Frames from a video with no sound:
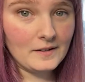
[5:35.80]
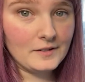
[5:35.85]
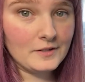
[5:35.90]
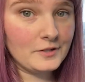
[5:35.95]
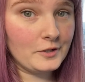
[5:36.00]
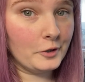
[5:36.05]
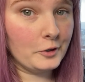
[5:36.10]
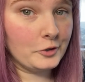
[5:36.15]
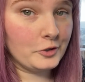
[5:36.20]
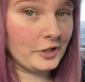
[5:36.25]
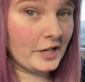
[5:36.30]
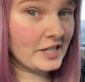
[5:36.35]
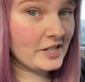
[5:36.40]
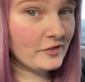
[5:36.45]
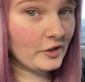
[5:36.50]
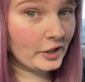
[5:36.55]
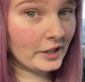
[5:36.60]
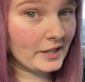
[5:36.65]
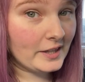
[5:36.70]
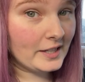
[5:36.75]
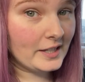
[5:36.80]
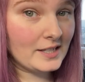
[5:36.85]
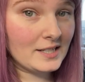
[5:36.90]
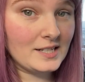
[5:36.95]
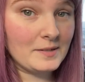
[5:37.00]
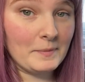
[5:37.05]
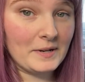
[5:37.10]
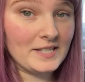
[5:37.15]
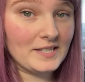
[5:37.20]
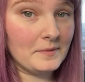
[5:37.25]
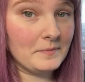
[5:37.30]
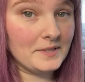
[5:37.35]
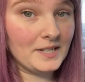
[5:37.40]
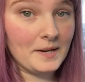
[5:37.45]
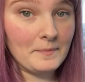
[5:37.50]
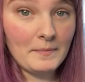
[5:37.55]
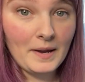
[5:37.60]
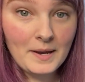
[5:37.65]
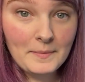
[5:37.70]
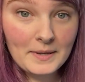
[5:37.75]
So transferring things to my
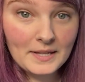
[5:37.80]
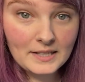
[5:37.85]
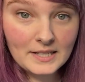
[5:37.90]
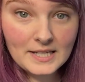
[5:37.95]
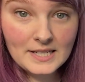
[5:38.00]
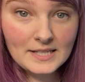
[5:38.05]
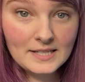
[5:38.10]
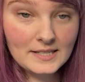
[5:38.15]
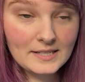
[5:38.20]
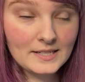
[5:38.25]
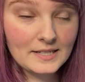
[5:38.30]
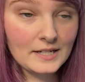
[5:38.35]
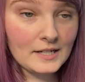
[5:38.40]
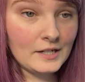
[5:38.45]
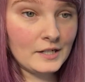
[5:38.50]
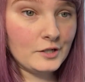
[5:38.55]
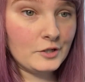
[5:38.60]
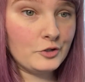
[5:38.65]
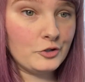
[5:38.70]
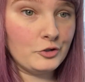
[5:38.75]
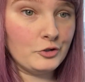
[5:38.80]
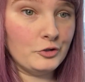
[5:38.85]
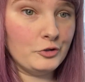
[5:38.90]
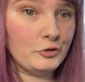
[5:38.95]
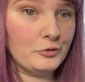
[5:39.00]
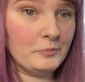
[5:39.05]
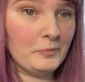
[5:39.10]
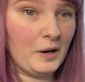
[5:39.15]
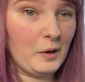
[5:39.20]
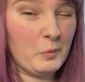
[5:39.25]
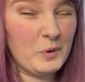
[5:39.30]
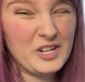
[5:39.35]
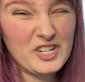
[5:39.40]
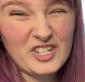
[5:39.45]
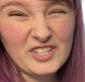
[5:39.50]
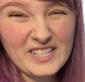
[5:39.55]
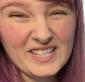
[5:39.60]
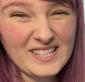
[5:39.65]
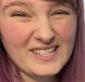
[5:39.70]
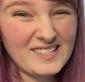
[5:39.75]
someday maybe list, to my
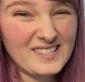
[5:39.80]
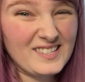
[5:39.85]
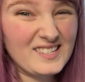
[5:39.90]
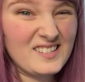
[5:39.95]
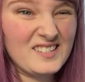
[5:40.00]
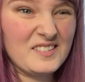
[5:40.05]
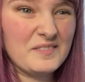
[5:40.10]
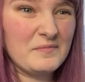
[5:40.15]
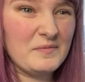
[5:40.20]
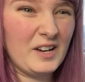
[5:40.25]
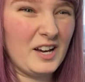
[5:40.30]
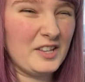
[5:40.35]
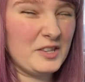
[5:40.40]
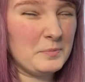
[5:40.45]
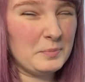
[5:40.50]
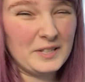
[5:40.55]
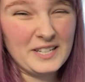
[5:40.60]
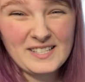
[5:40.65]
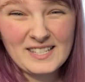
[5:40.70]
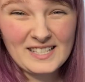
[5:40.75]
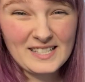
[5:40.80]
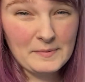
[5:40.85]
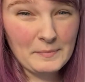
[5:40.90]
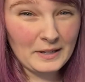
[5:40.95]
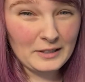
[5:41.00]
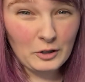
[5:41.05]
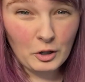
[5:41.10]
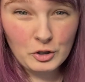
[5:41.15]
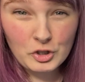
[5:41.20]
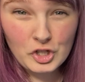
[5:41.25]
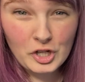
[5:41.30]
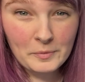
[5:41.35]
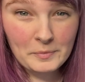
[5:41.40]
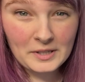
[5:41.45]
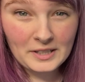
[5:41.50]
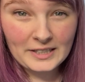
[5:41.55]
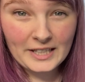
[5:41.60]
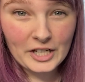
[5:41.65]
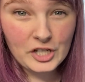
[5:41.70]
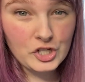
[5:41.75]
wish list, other places in my long-term
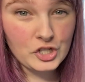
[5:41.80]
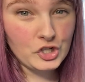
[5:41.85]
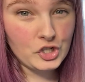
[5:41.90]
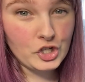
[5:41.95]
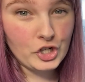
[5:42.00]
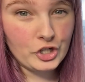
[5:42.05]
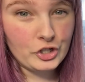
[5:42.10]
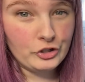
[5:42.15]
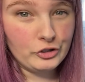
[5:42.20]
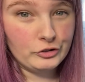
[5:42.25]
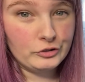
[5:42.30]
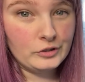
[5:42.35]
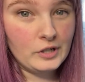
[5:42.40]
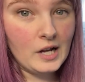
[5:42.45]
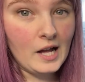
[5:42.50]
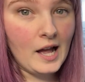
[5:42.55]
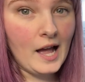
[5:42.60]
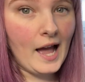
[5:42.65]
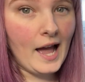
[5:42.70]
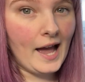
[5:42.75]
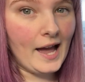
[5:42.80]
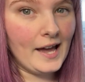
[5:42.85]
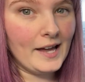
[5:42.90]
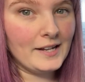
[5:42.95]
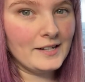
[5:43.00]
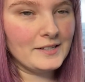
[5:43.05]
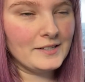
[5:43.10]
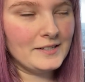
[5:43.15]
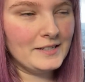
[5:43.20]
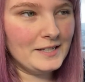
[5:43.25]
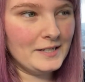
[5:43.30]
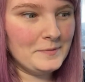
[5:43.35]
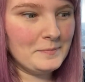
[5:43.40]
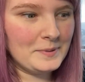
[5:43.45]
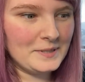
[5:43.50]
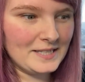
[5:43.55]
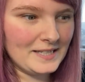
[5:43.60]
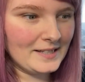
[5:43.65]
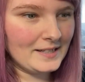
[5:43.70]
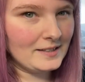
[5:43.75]
collection journal, and in
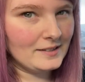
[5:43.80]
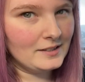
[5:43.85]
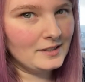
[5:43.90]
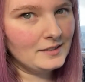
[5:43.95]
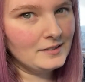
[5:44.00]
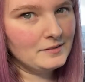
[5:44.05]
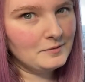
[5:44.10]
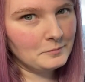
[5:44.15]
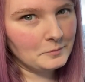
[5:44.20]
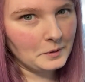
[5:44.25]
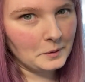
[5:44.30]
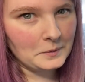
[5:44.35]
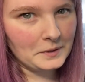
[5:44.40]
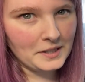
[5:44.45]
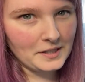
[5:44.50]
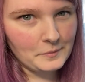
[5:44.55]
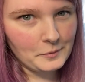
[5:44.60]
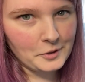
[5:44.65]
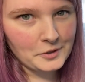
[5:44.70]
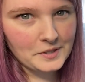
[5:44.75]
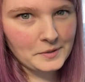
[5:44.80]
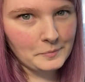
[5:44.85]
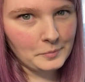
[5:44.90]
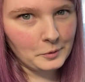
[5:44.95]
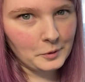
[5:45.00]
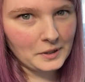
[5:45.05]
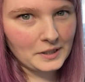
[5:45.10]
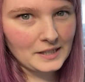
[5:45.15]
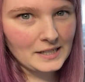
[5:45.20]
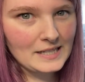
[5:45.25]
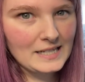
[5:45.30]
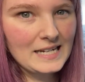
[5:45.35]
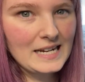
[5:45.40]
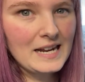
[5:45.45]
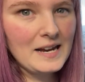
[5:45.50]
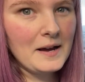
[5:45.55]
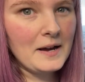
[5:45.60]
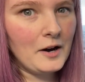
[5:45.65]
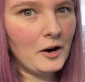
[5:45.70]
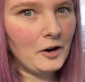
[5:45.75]
particular, probably the most important,
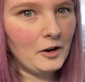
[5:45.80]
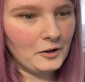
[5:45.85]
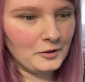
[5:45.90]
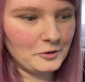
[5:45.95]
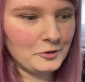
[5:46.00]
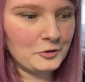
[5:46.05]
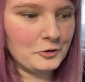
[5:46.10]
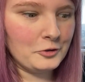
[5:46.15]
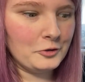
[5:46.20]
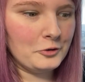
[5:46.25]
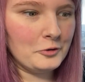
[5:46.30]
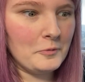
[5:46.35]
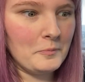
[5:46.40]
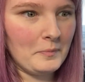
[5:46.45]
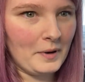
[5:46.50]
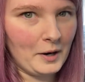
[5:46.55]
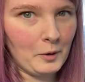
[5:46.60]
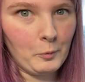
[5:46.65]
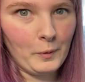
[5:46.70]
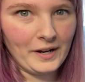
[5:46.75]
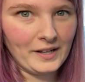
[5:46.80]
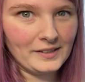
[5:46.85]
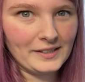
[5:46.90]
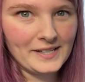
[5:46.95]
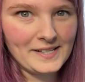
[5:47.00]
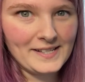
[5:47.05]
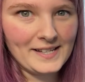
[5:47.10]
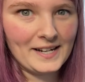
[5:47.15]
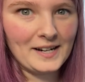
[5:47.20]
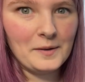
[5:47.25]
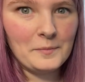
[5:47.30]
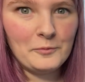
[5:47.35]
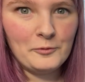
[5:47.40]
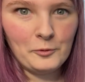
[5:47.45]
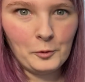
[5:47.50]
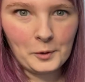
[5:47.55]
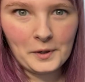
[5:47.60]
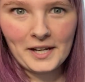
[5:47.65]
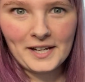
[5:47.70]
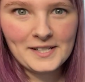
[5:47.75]
onto my weekly setup
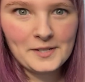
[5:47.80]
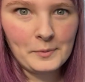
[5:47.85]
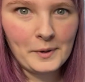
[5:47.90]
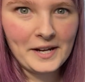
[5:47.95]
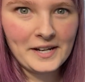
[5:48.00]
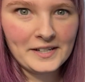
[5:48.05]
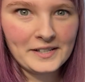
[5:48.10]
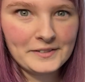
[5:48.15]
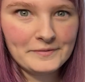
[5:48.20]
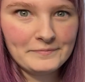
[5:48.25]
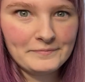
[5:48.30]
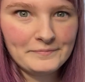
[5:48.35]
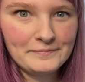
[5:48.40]
for next week.